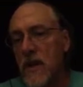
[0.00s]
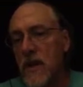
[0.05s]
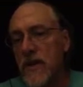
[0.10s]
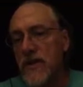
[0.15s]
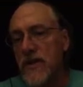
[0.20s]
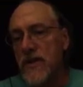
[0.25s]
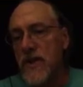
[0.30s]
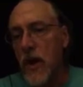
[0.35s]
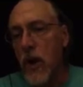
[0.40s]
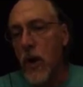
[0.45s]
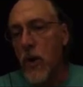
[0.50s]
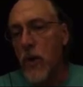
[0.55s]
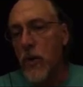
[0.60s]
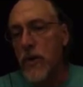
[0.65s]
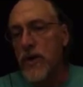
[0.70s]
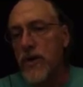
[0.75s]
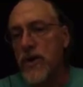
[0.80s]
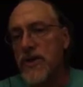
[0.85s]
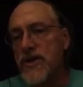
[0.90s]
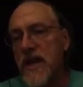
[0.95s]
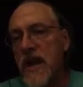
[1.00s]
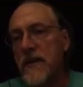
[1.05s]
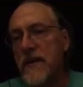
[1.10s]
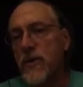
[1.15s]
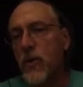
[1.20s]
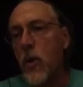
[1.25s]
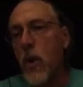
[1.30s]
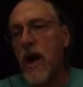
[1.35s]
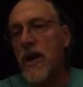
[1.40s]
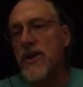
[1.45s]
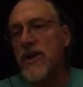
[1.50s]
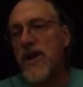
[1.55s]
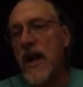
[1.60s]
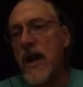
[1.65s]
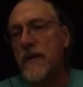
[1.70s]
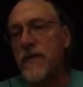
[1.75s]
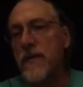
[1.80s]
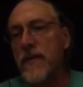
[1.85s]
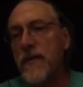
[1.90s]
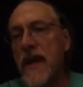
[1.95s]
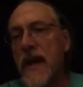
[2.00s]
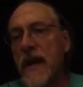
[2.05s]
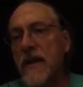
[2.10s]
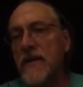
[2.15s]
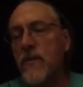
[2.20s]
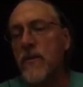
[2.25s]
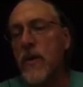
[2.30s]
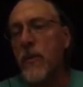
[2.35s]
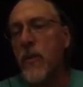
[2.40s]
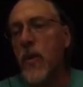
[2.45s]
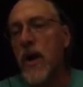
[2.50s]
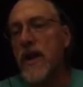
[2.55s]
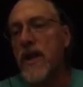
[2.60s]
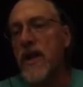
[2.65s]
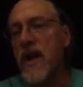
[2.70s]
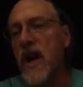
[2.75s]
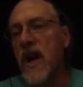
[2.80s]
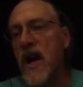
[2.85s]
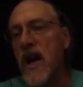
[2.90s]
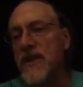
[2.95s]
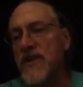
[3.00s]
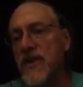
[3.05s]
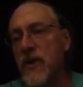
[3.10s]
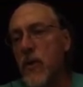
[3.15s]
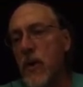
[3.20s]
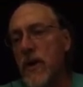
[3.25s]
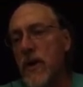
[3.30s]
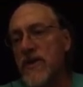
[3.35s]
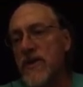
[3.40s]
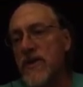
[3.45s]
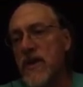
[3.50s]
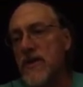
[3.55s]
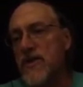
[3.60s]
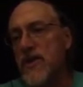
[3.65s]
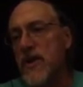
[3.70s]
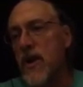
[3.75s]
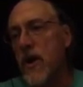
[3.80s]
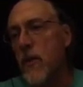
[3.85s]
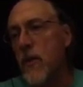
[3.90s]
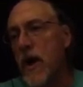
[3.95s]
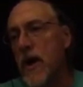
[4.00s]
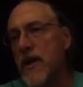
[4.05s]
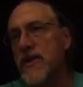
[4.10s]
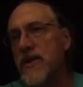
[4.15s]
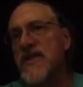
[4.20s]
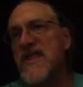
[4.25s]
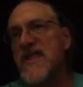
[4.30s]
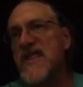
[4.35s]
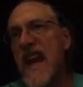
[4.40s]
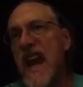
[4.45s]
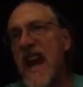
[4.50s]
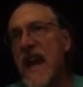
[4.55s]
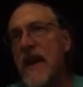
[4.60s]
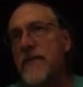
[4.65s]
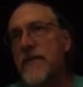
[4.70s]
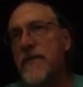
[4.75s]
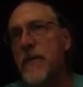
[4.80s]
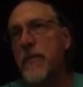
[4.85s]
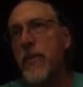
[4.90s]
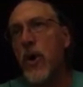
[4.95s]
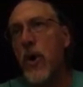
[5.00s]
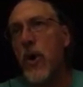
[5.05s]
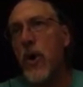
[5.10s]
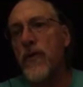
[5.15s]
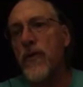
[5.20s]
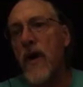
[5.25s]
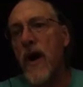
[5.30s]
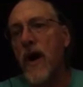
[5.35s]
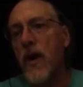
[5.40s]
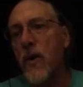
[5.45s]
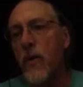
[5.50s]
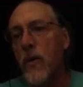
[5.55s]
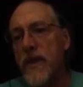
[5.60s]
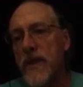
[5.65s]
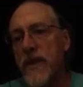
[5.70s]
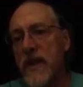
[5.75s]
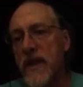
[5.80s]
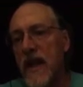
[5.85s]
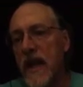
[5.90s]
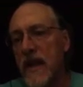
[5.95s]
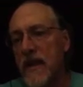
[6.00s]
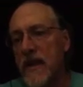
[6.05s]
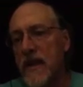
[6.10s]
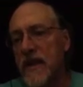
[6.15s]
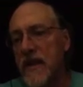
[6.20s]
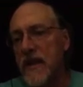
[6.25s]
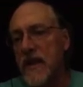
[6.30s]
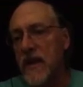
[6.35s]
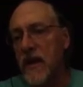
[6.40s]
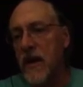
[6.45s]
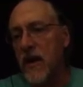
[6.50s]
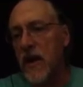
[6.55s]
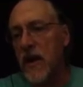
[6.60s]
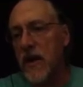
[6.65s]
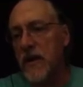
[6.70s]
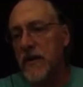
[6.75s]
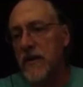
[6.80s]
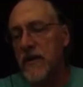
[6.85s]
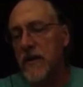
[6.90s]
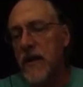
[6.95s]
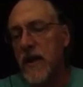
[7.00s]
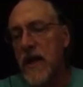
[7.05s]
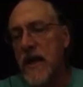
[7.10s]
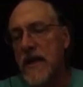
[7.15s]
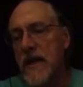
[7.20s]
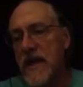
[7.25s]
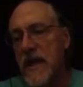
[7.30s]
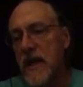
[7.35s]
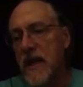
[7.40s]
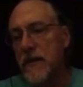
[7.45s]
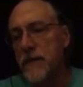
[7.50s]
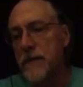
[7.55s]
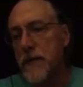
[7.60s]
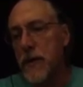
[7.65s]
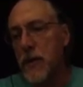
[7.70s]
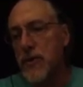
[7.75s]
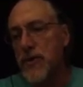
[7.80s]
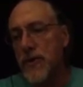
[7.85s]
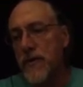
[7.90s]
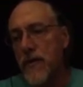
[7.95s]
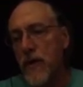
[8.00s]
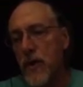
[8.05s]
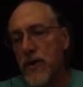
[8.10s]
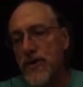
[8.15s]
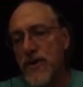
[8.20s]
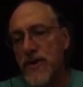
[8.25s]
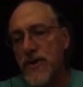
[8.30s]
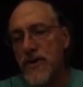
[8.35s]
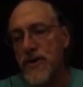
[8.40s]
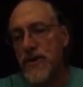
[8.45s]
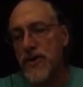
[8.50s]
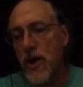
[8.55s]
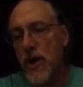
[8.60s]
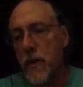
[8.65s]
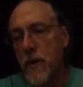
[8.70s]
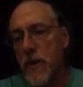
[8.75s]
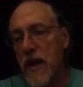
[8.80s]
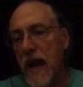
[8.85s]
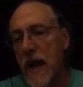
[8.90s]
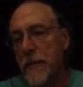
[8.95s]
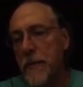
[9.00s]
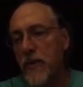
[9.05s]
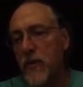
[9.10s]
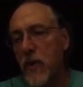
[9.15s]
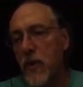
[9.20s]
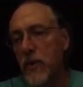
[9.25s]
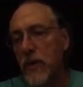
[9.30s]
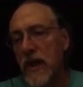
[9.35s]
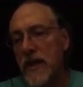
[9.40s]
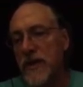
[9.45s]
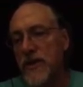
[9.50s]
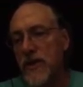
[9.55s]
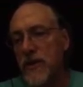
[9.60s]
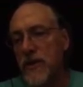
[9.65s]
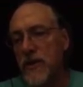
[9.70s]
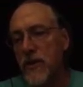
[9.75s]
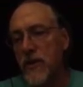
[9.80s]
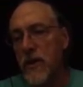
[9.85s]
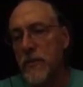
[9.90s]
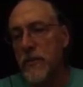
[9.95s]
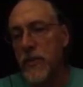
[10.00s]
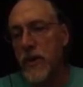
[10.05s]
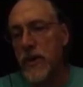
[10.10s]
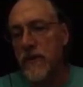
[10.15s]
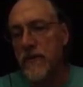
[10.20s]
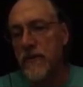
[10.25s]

So you just have to watch after that. When one of the consequences is you don't want to save a profile with the LED on. I think in future versions of SharpCap, it won't let you do it, but the